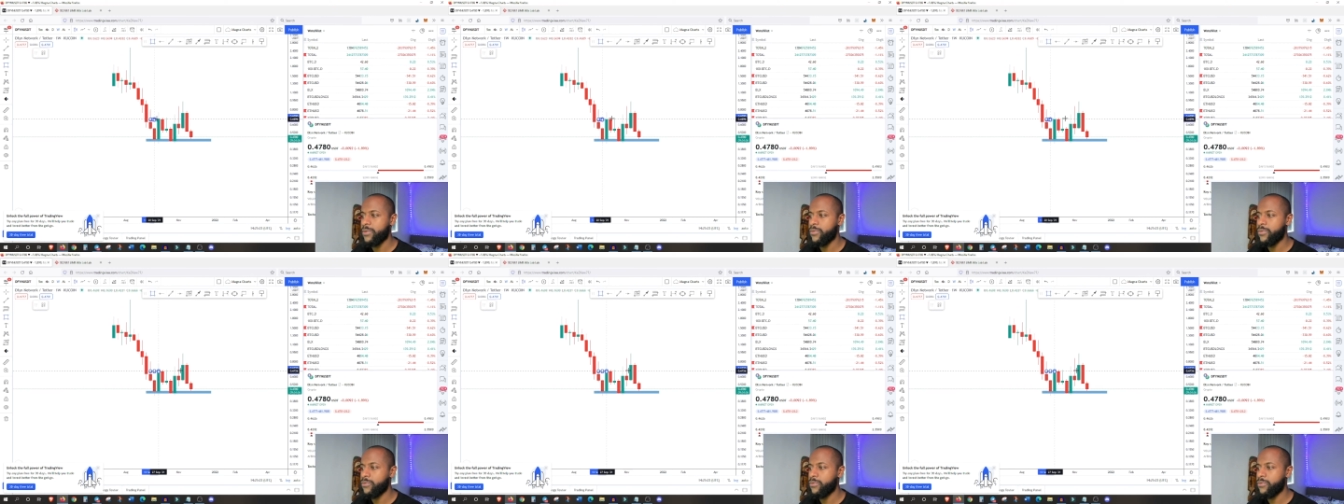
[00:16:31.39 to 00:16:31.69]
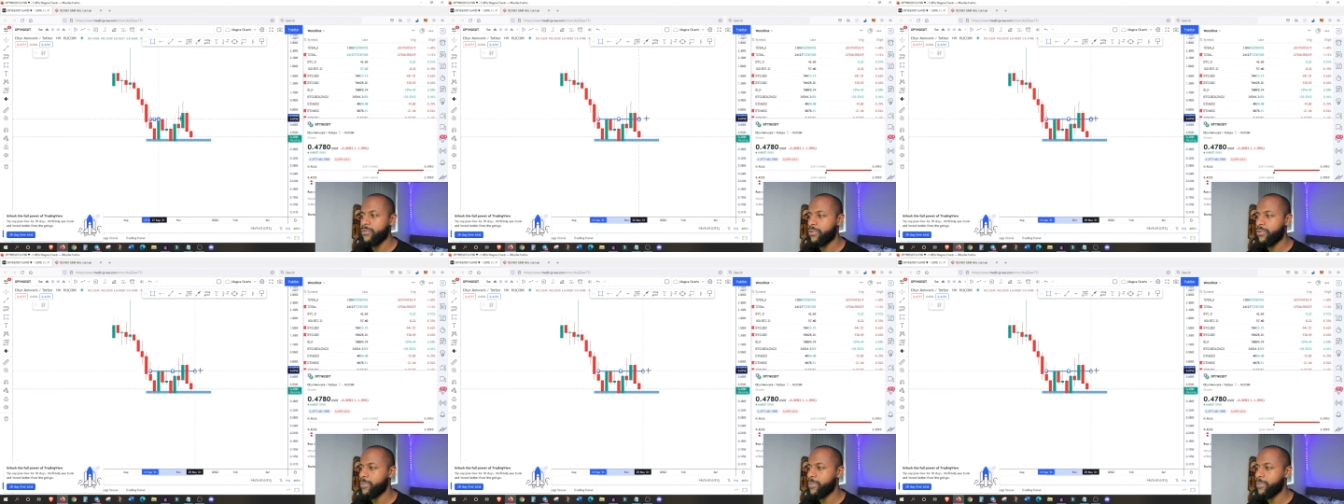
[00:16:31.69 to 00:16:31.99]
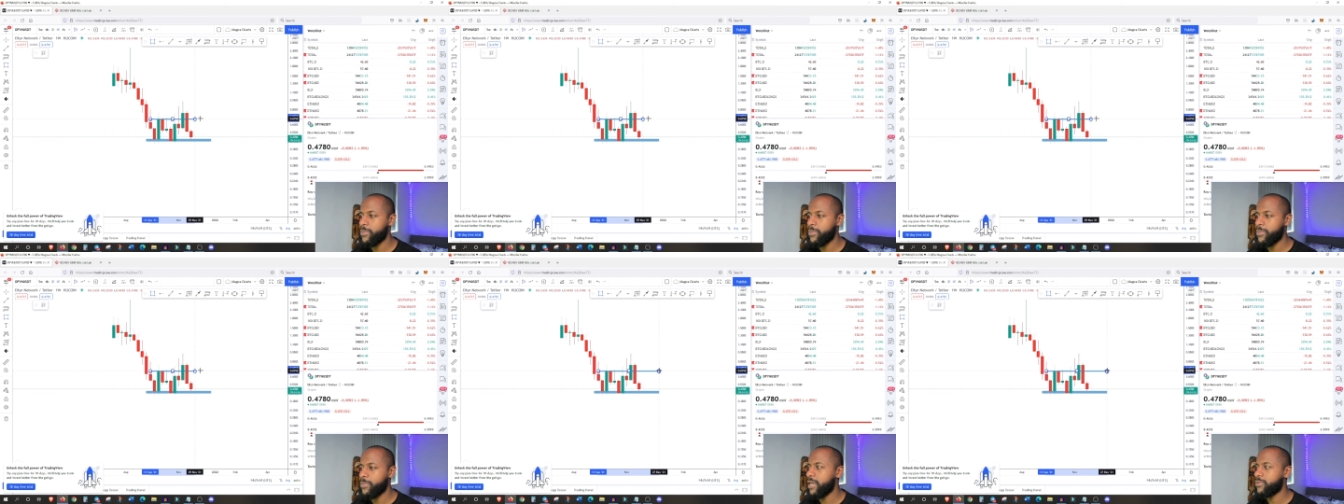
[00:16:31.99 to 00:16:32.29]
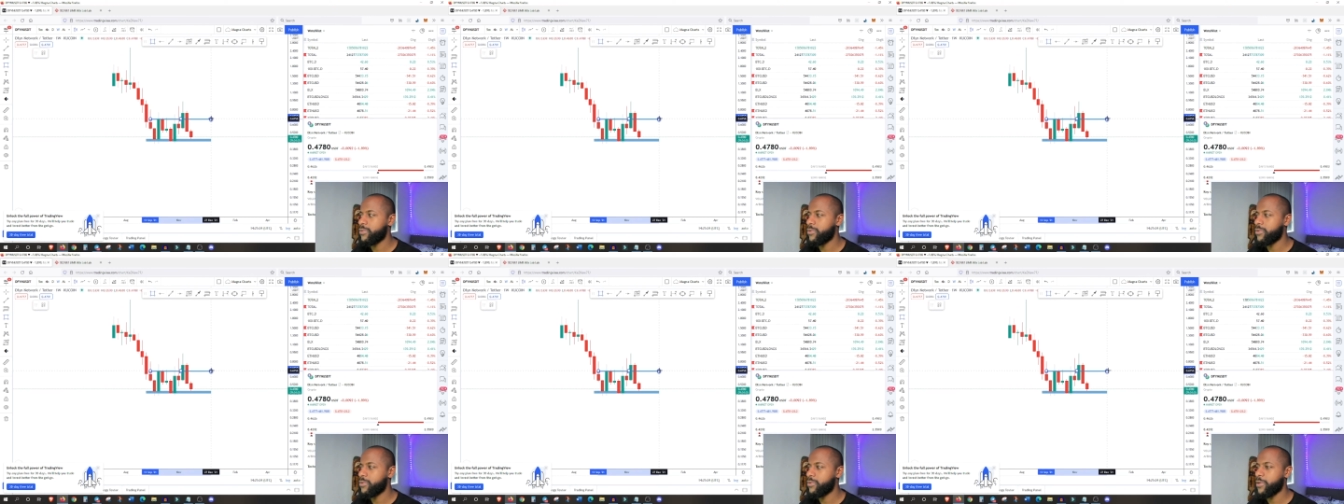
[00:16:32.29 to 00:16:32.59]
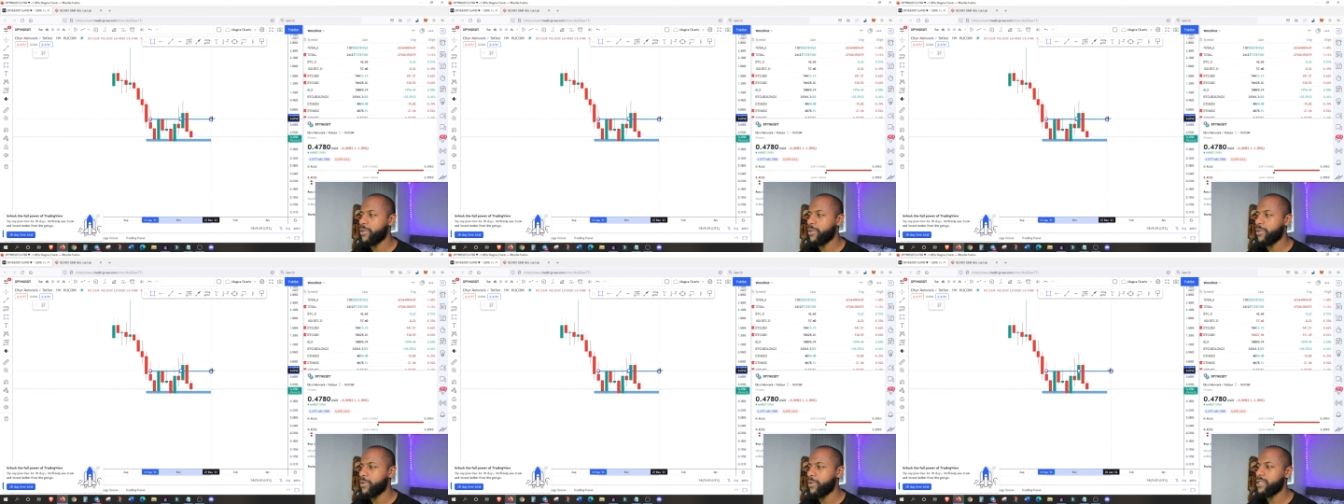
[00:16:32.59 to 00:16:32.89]
from that level, then
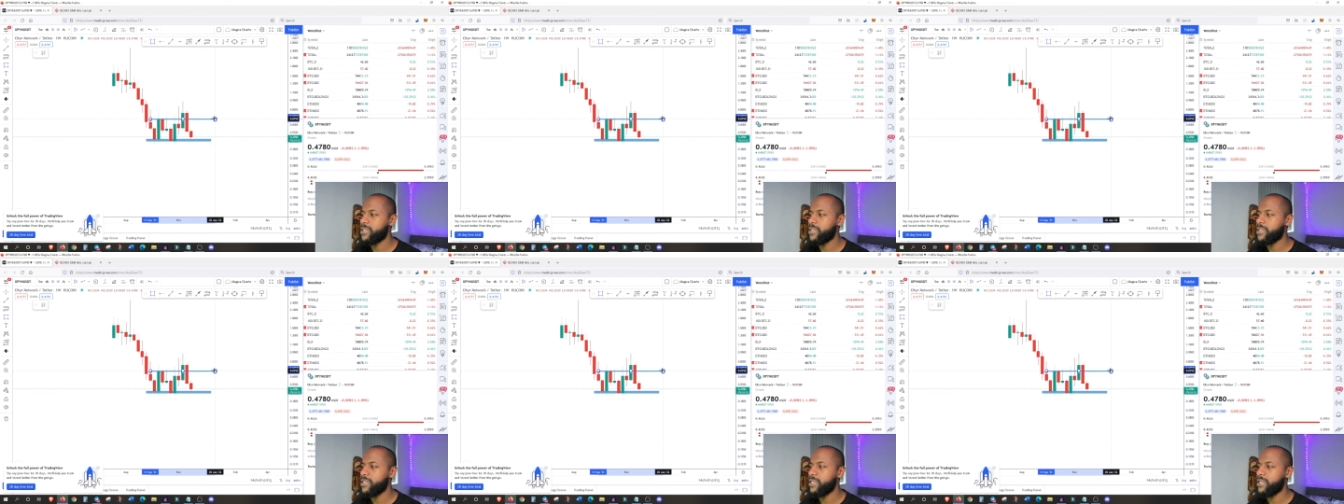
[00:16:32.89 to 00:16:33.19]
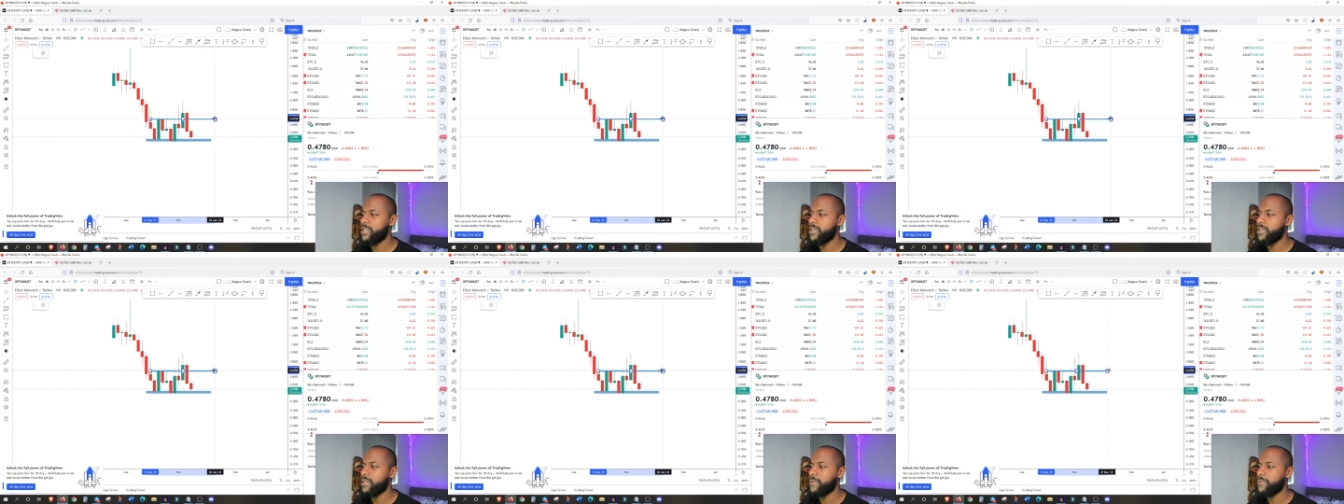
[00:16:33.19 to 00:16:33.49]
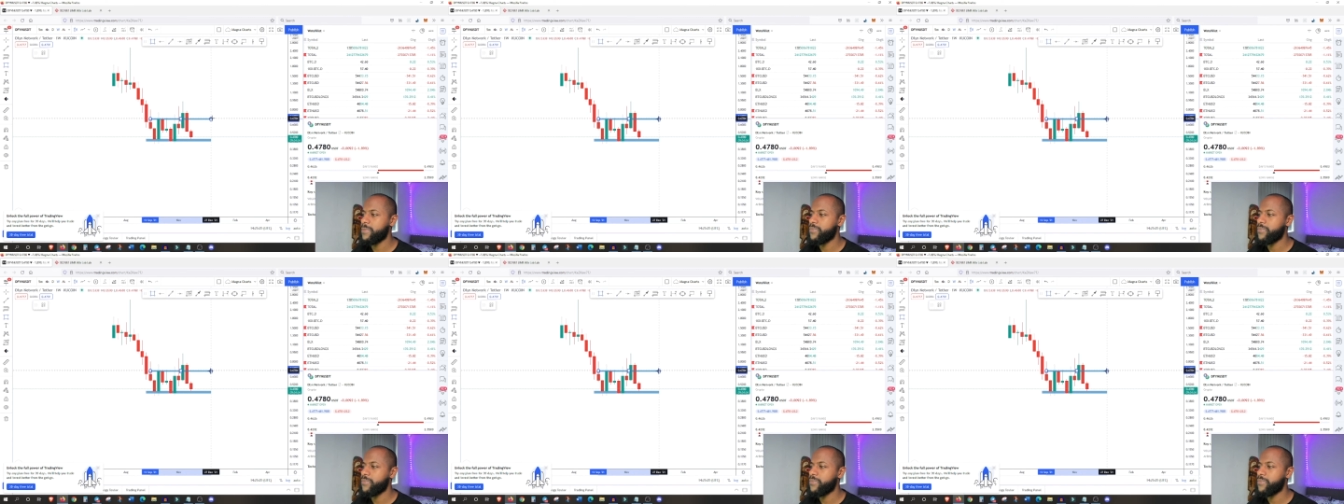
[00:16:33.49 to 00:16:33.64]
we can see